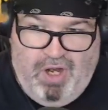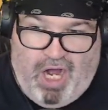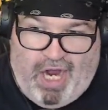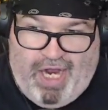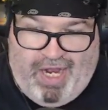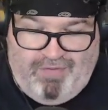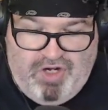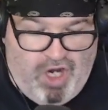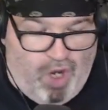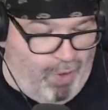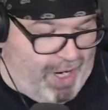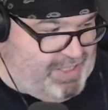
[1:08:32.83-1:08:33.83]
I have
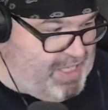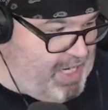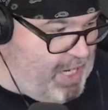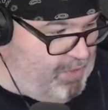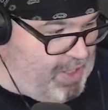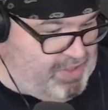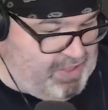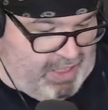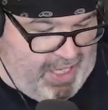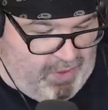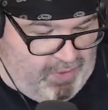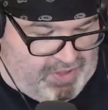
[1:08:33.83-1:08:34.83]
no idea how that
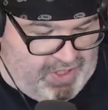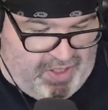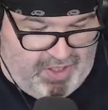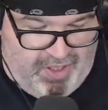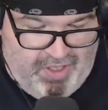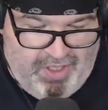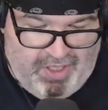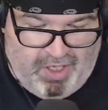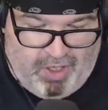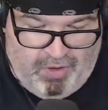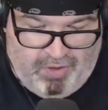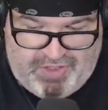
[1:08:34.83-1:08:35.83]
Lego is
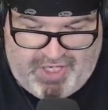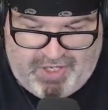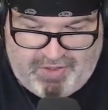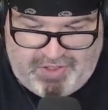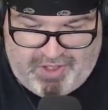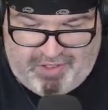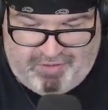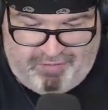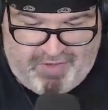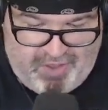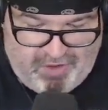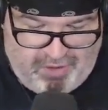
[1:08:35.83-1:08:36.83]
or those stickers are gonna
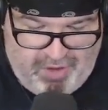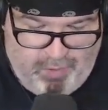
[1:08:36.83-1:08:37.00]
feel.